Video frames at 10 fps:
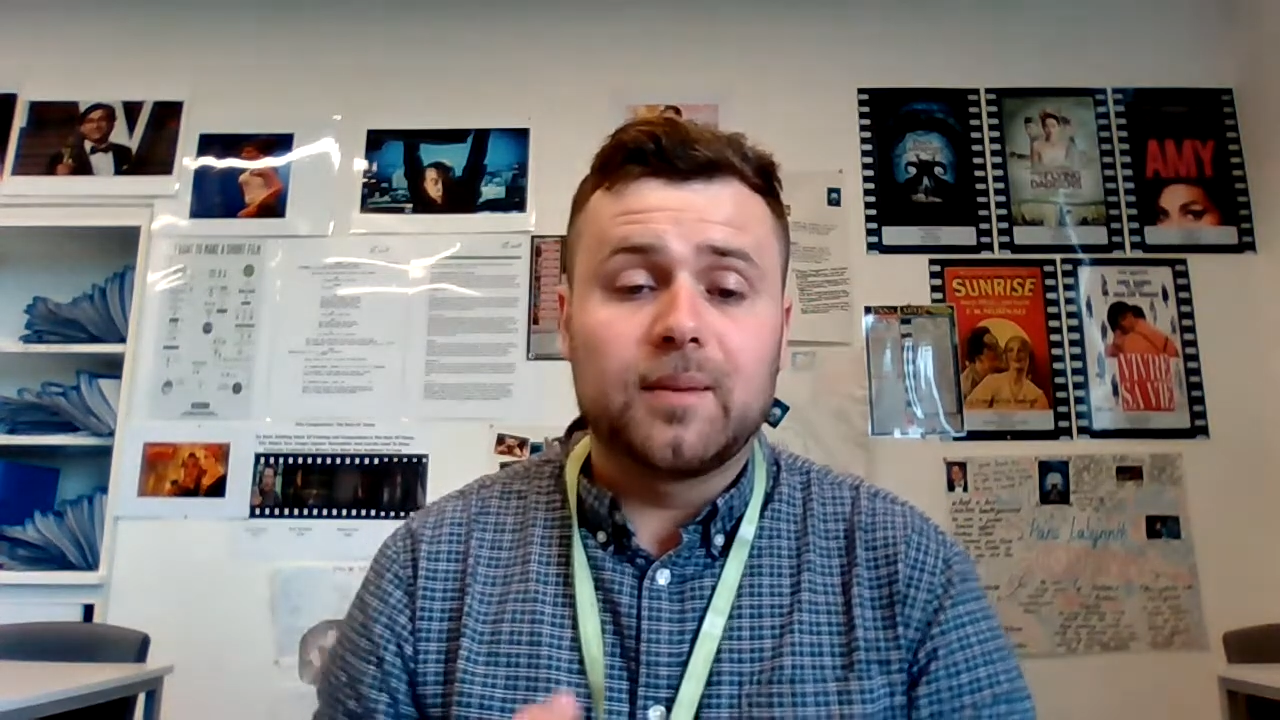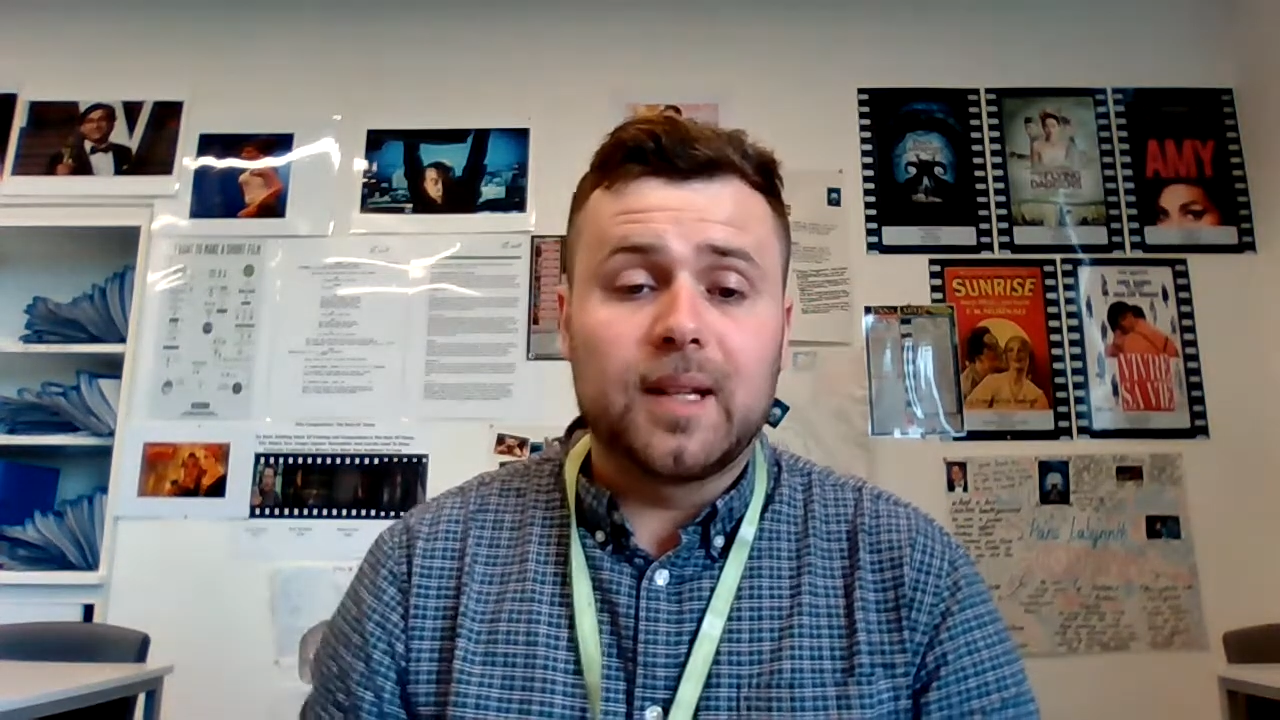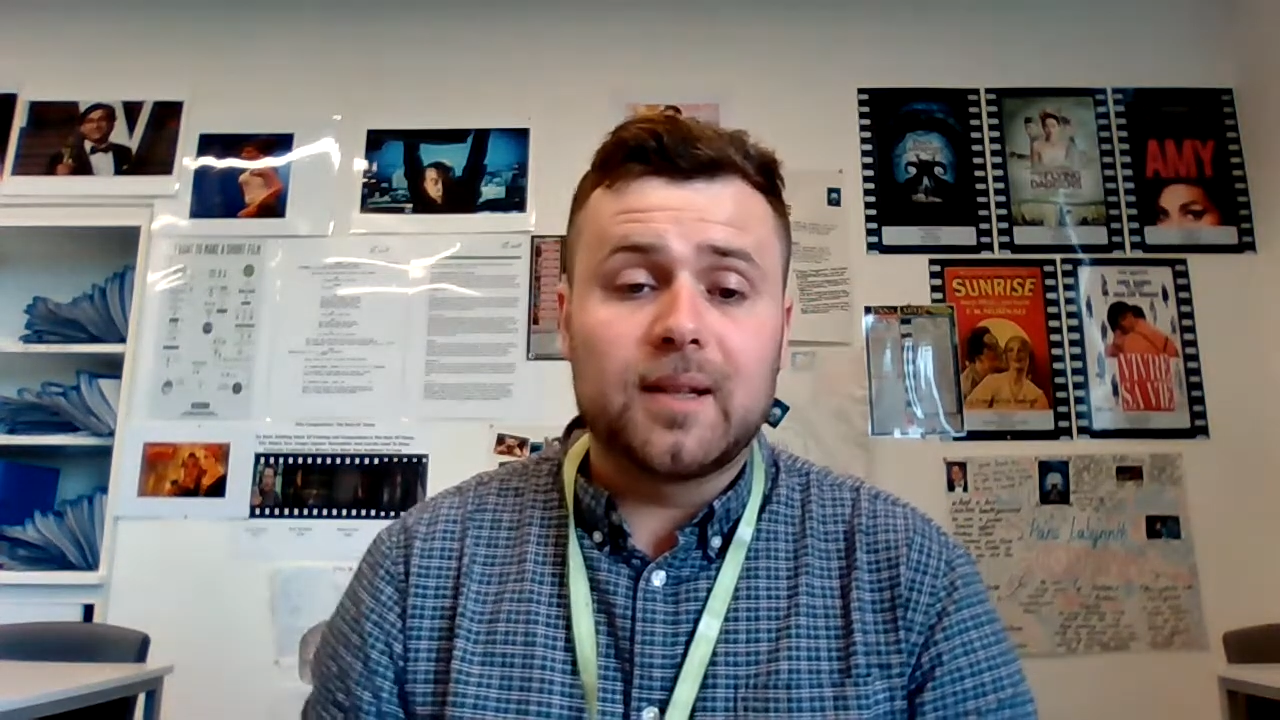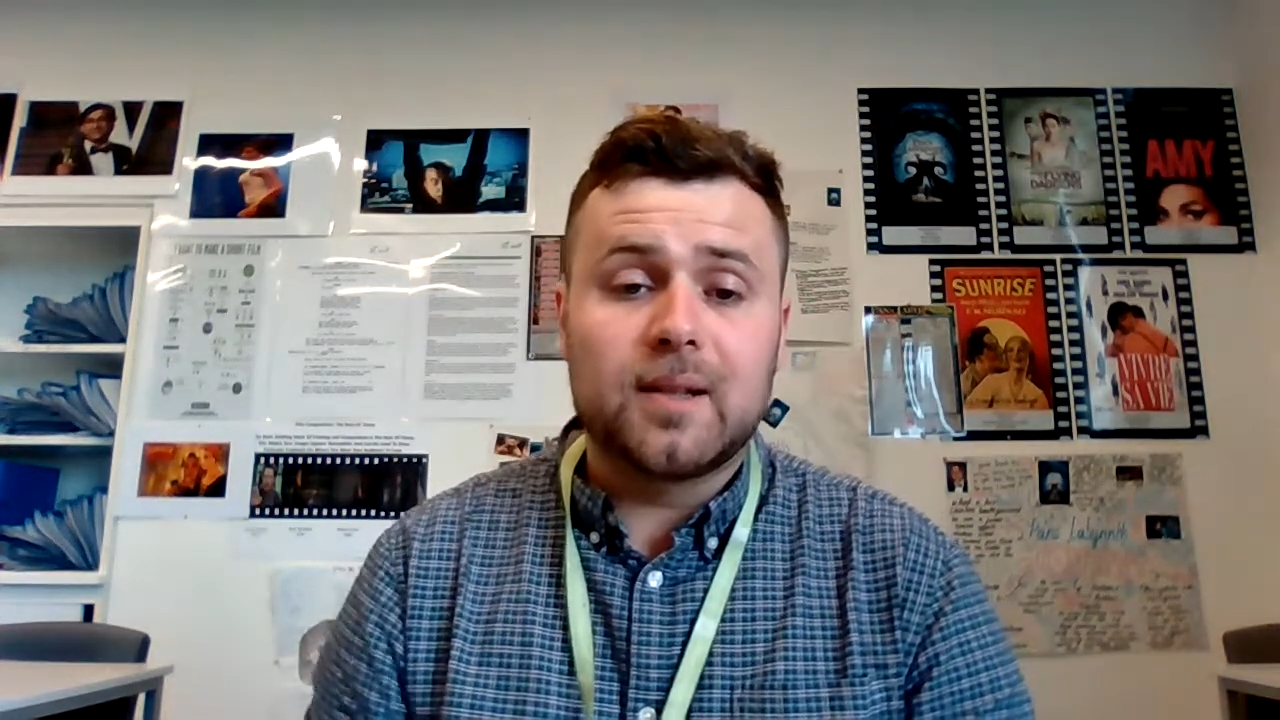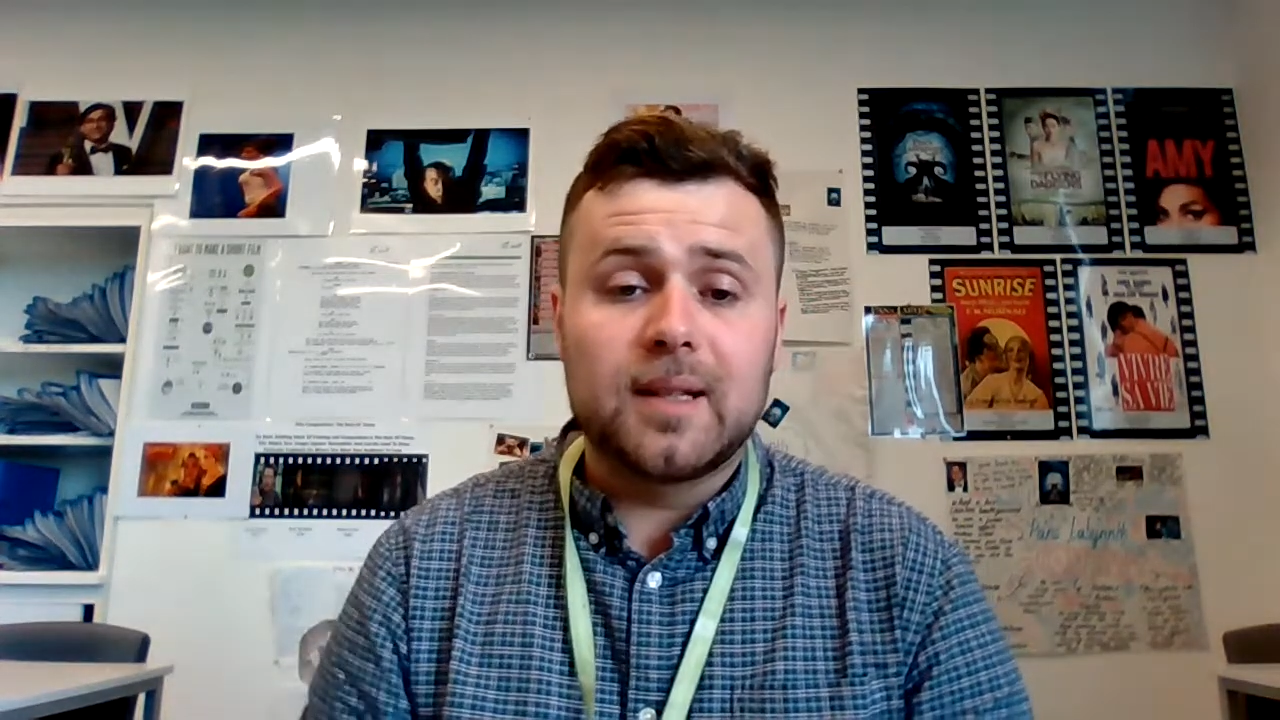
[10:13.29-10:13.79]

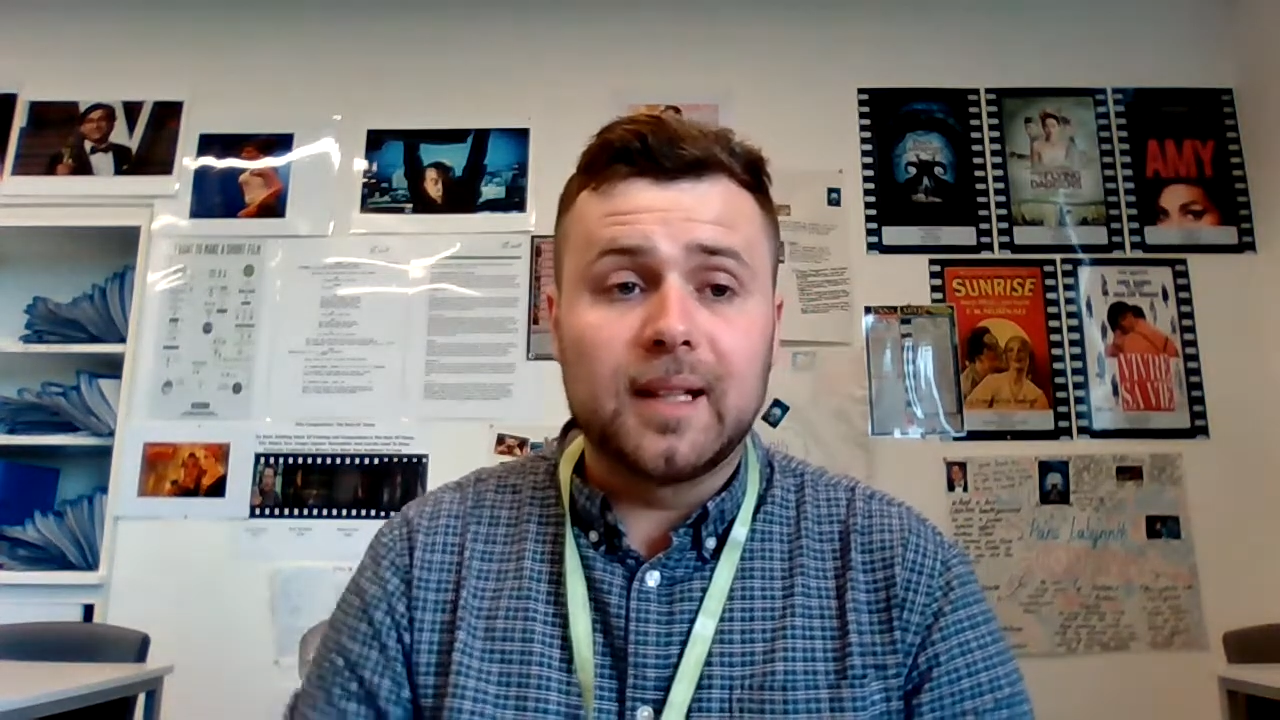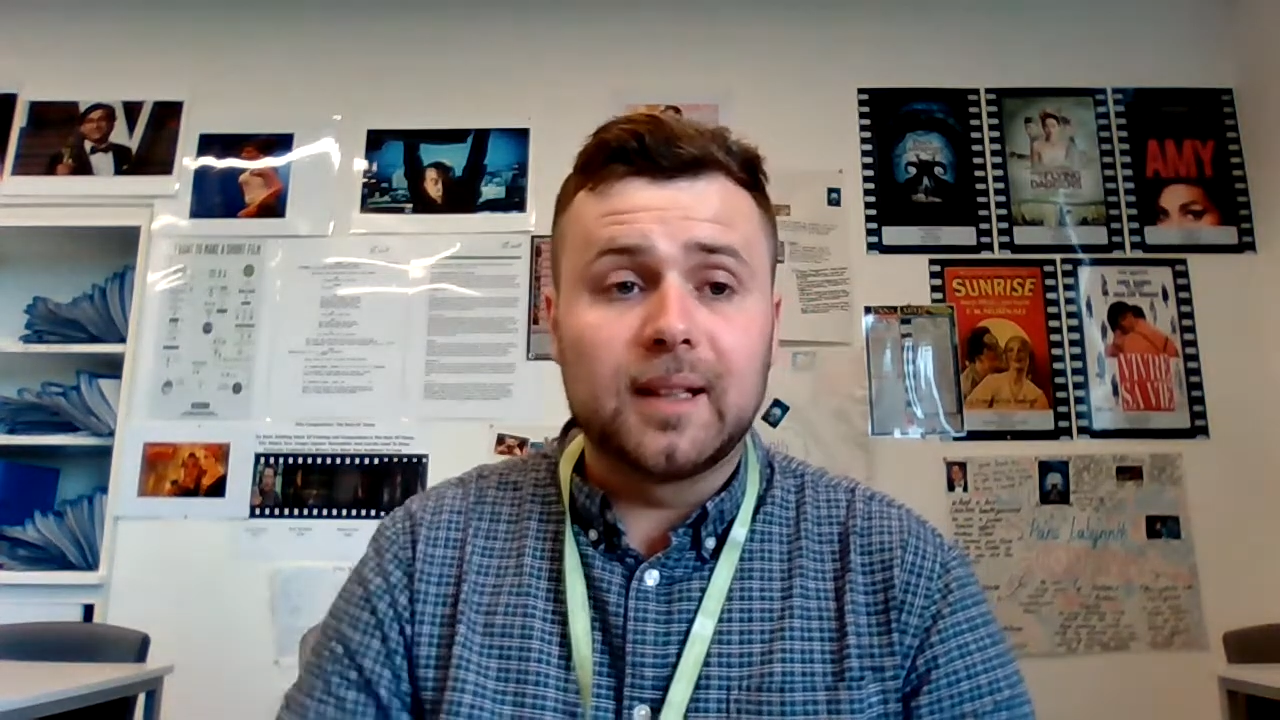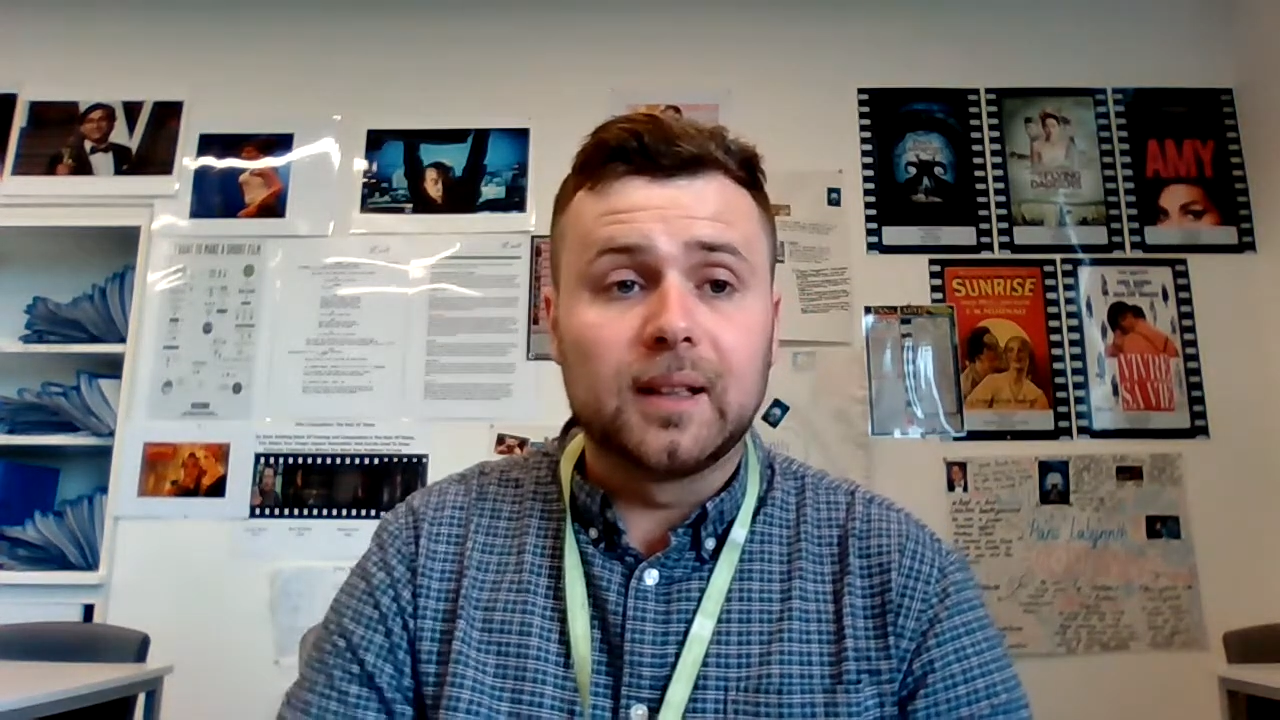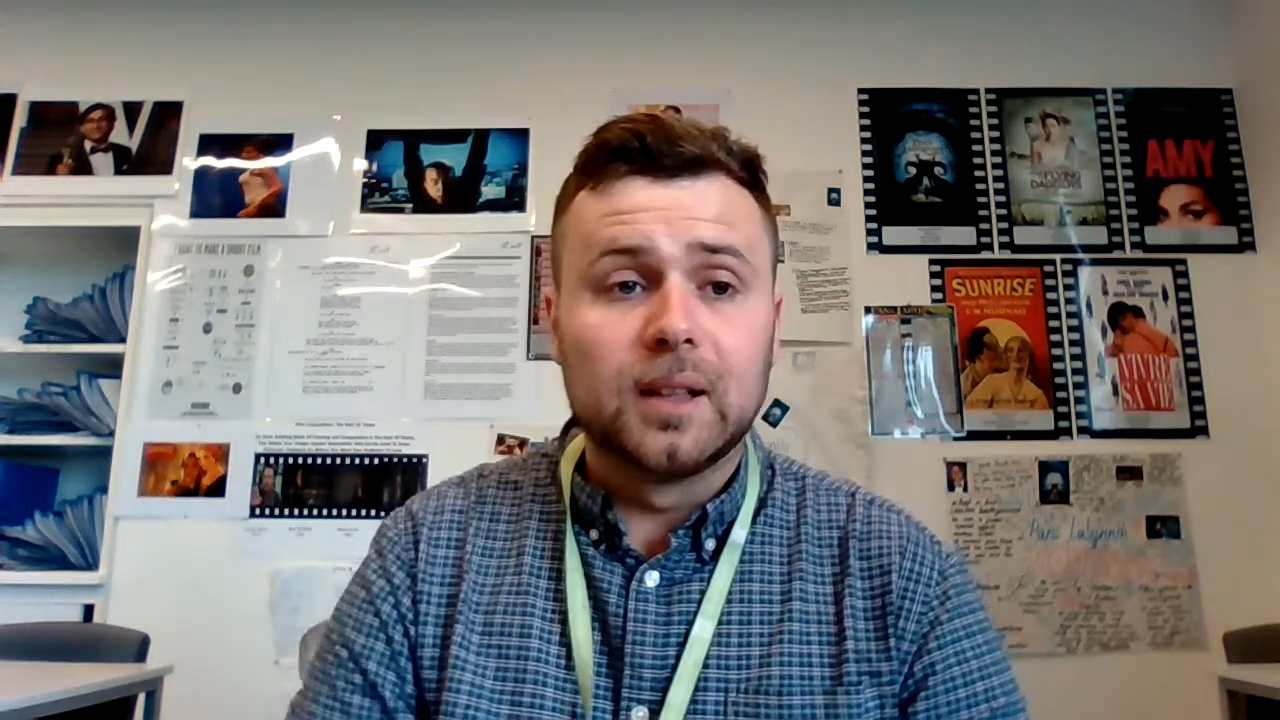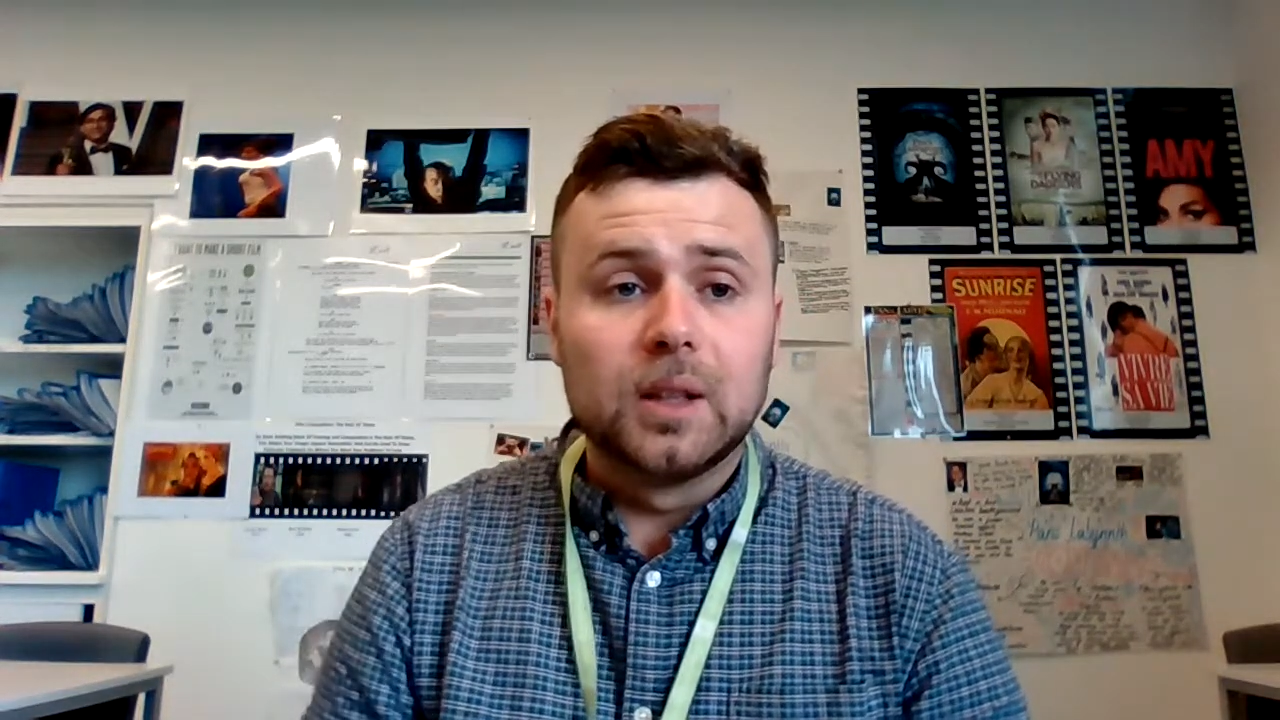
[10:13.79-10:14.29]
this still.